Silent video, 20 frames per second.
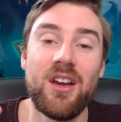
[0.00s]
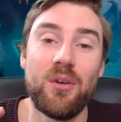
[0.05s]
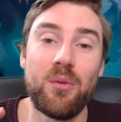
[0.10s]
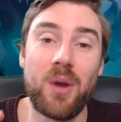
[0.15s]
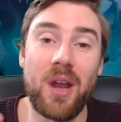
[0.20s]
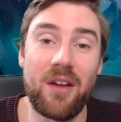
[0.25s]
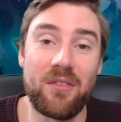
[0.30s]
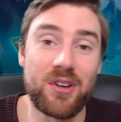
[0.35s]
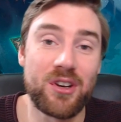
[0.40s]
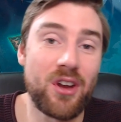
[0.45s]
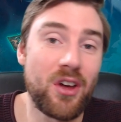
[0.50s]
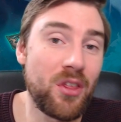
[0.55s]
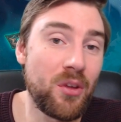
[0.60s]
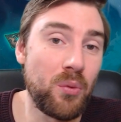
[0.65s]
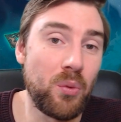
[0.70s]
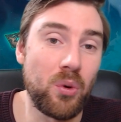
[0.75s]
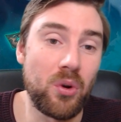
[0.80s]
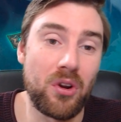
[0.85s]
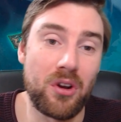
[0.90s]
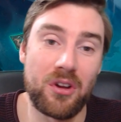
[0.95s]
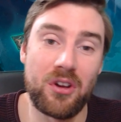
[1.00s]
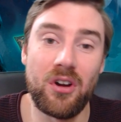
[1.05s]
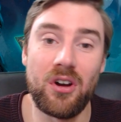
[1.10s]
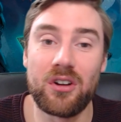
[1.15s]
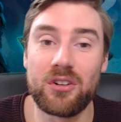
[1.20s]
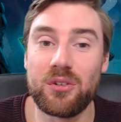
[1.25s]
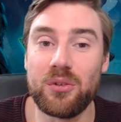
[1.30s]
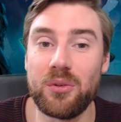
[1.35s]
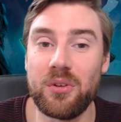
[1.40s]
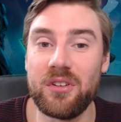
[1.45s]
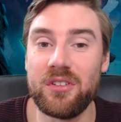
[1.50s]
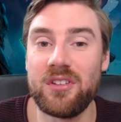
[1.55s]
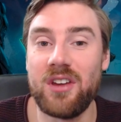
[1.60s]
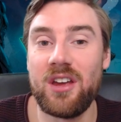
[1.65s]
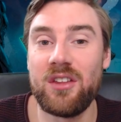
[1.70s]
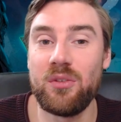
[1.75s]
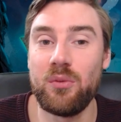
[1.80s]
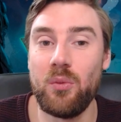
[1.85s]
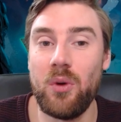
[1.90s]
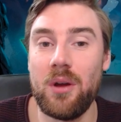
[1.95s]
we have another Warlock card called the
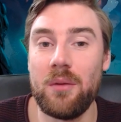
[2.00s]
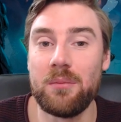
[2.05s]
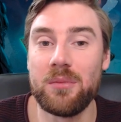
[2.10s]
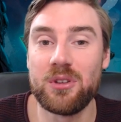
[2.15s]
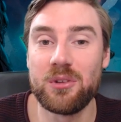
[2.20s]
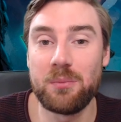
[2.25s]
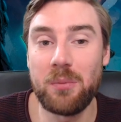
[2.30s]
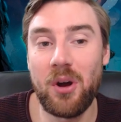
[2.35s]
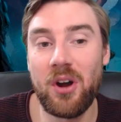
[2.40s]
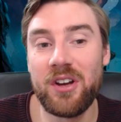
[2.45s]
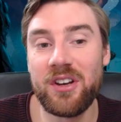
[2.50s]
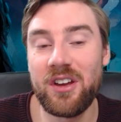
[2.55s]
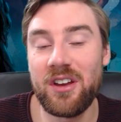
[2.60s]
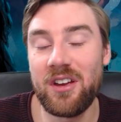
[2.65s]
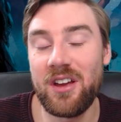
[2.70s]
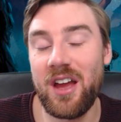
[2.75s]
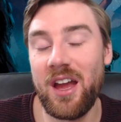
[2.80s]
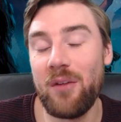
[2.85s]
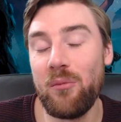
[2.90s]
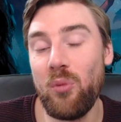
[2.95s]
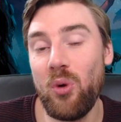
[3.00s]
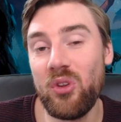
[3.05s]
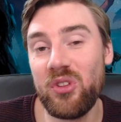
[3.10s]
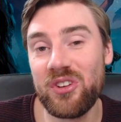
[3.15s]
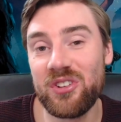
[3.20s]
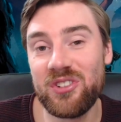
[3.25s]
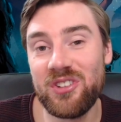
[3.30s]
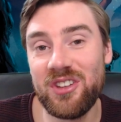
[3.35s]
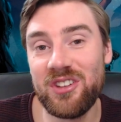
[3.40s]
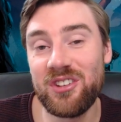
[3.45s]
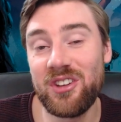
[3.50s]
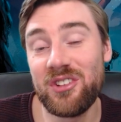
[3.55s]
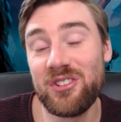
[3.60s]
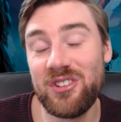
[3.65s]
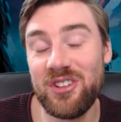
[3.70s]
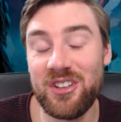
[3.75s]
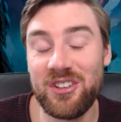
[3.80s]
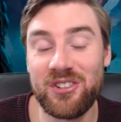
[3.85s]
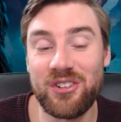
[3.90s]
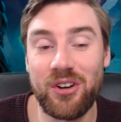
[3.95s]
Death Web Spider, and one that does
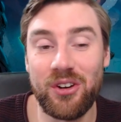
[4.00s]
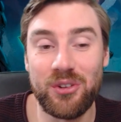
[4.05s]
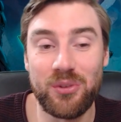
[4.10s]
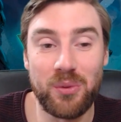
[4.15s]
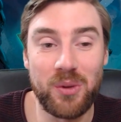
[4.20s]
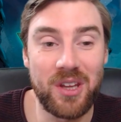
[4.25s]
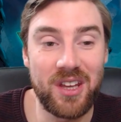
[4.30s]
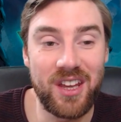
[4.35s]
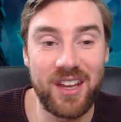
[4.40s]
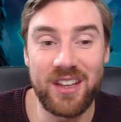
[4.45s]
synergize with it.